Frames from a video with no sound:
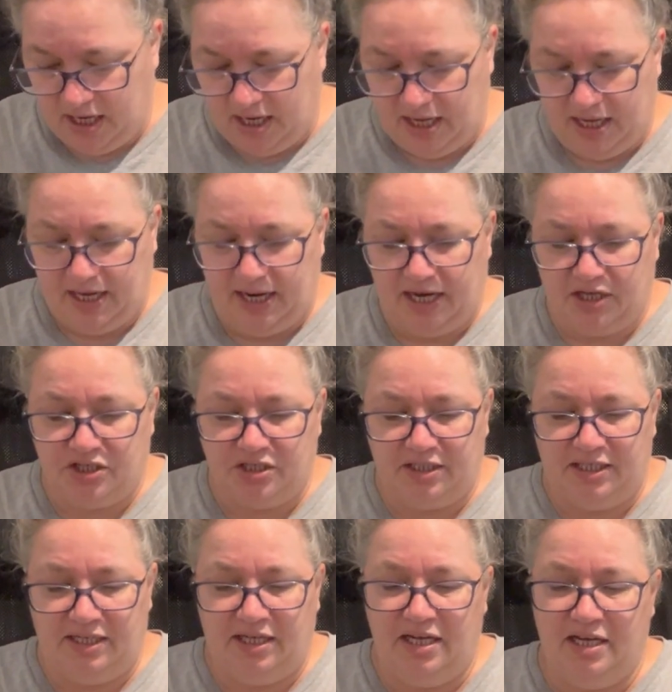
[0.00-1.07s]
it
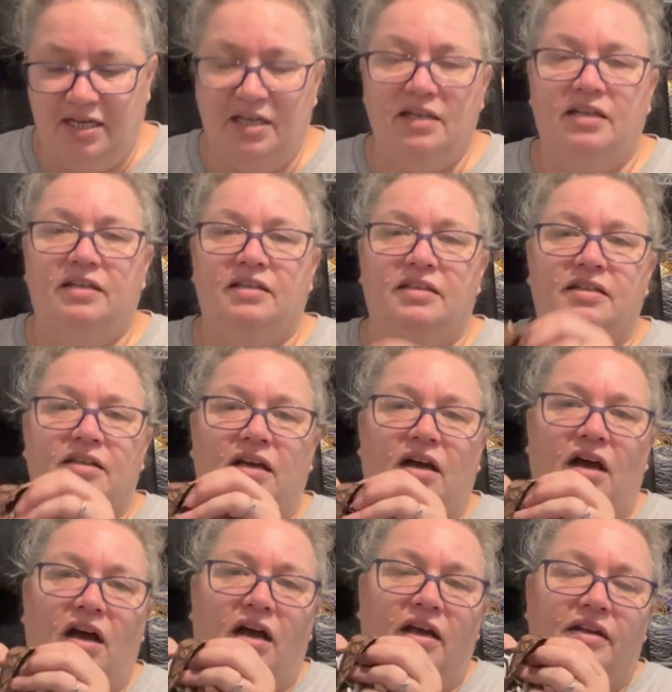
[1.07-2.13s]
actually,
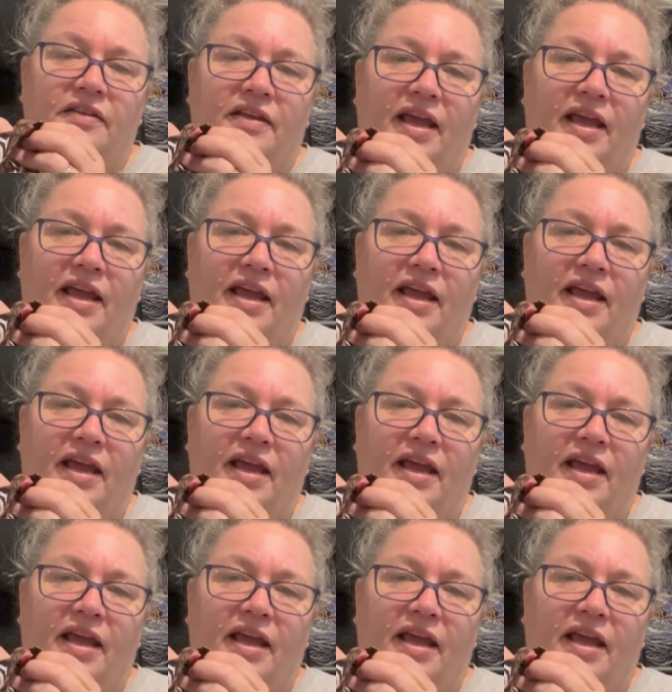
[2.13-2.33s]
on the